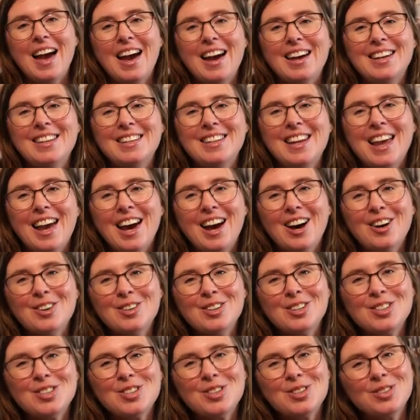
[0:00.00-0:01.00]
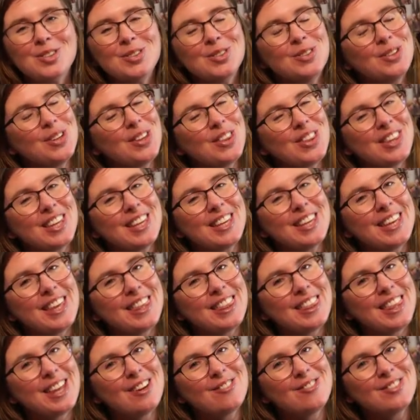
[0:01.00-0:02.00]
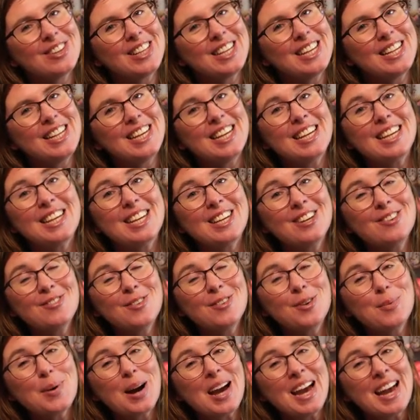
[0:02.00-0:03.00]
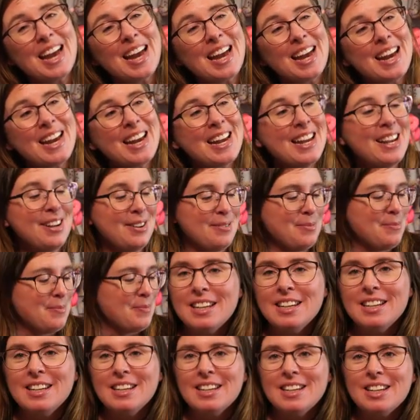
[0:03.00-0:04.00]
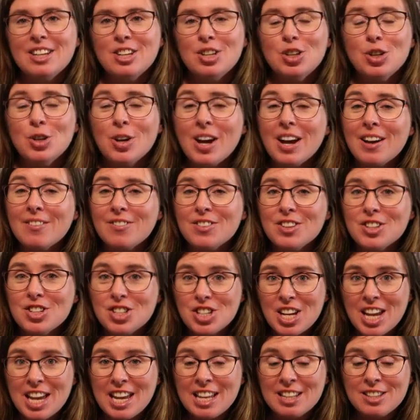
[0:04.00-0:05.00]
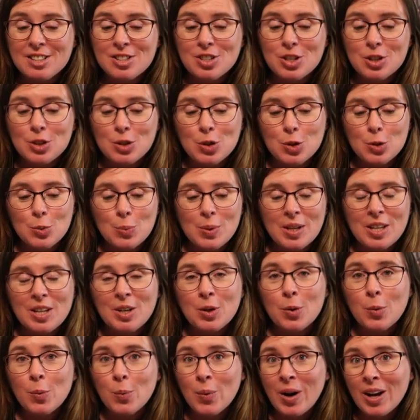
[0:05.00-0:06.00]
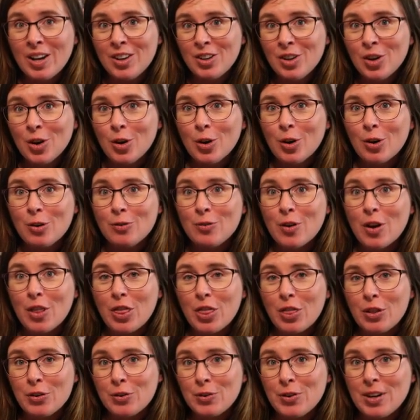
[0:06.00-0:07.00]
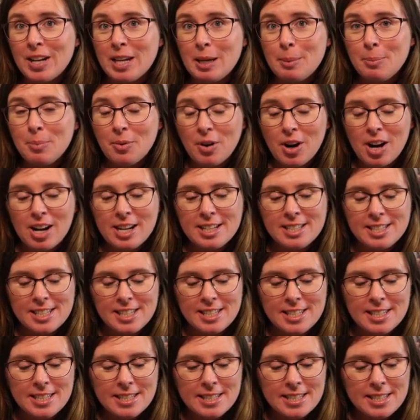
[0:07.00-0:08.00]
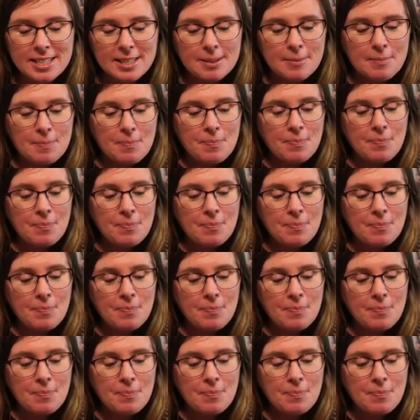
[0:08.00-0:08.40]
And now to the lovely giveaway. You have the chance to win one of three prizes.